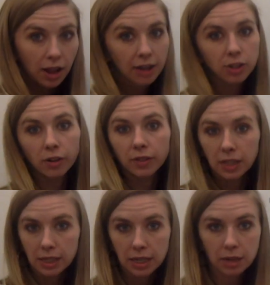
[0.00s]
client
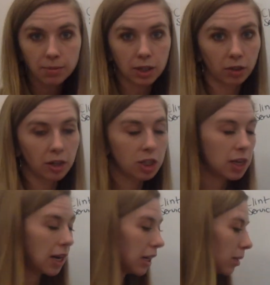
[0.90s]
services teams and
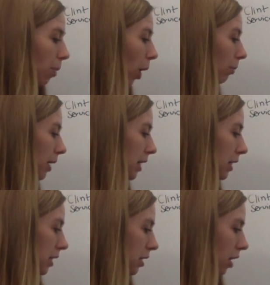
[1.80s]
originating
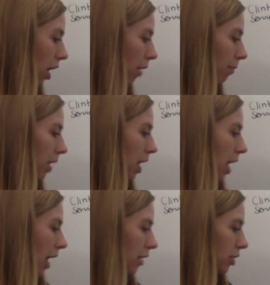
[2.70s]
departments.
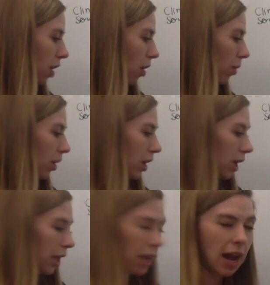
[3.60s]
And so
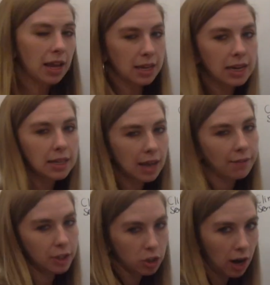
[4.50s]
he does
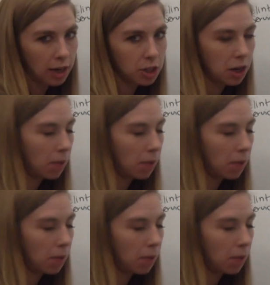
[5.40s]
have a strategy